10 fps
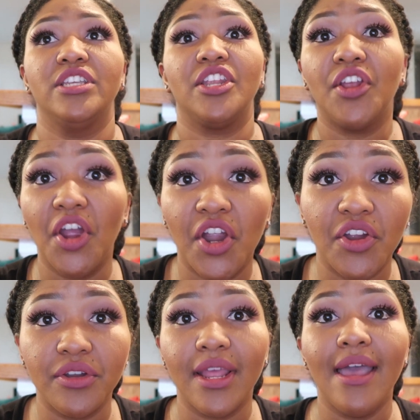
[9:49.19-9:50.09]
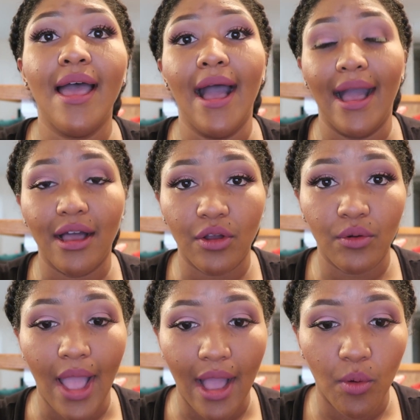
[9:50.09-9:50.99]
Did it hurt?
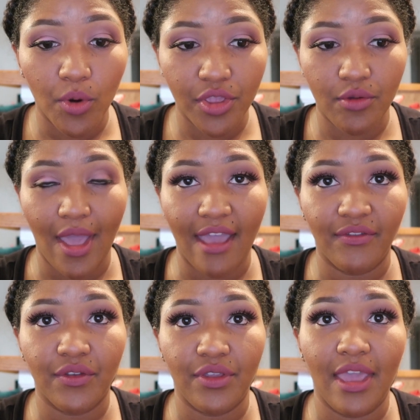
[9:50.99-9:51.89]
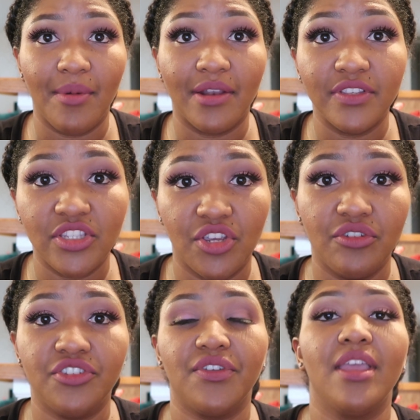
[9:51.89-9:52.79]
How were you after you came out of
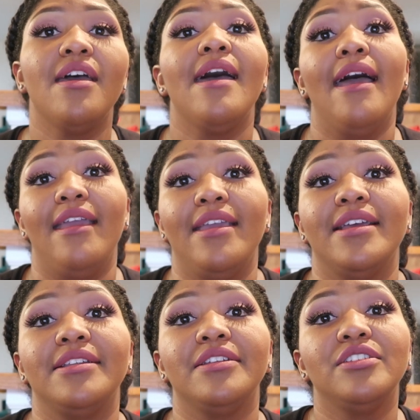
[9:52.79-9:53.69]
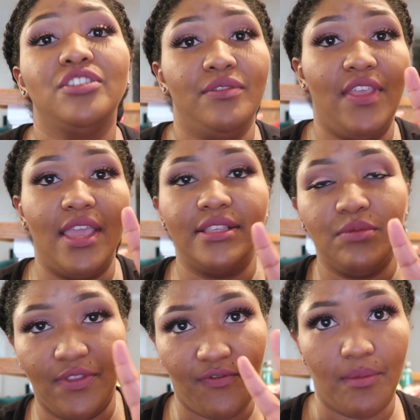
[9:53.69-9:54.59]
surgery? And 2 things
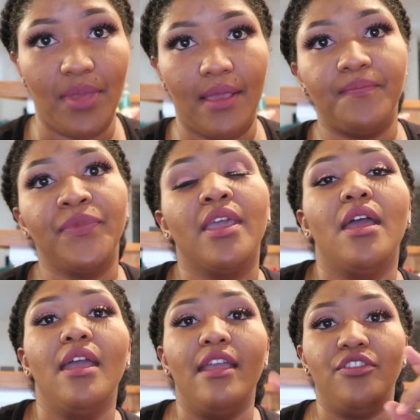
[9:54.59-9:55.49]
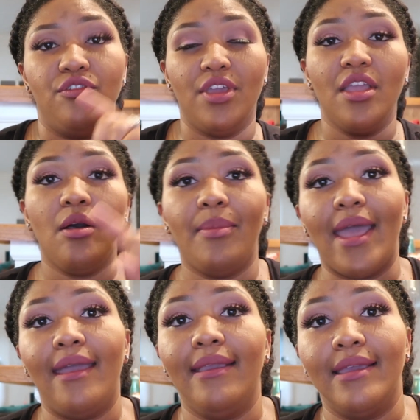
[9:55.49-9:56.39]
for me. You can go
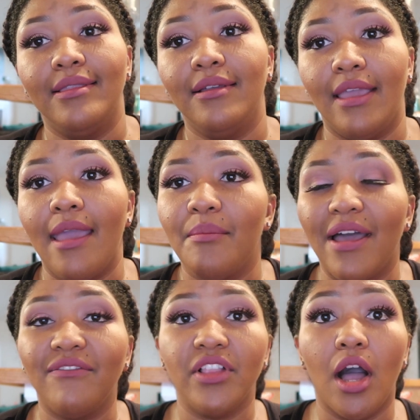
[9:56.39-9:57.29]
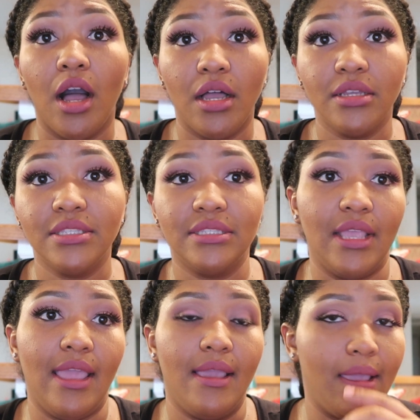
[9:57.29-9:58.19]
back and look at my vlogs,
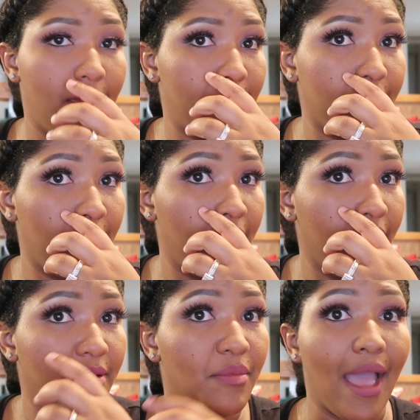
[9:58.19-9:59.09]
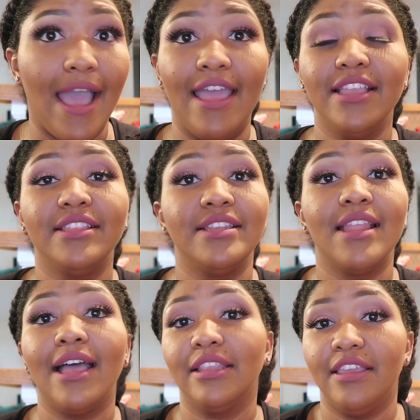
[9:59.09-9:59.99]
and I did
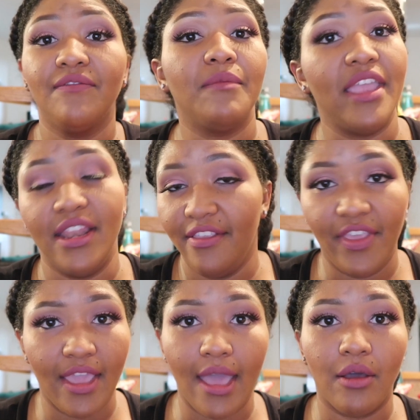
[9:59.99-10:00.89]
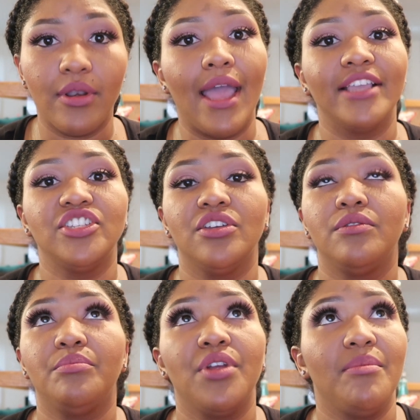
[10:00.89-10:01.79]
not leave anything out. I
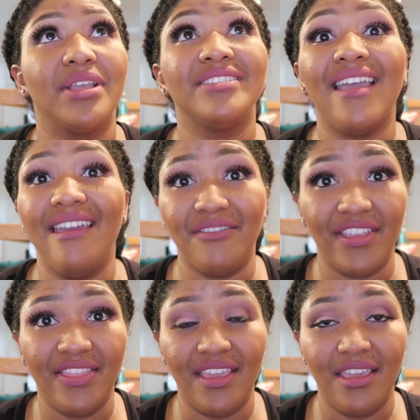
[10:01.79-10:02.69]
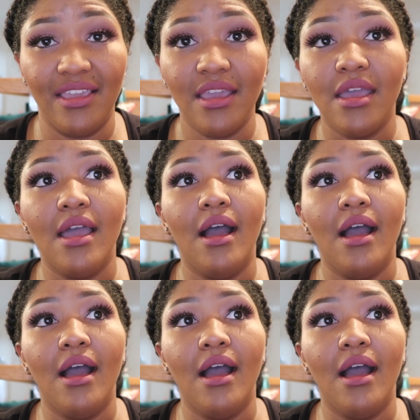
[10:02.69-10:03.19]
showed pretty much everything.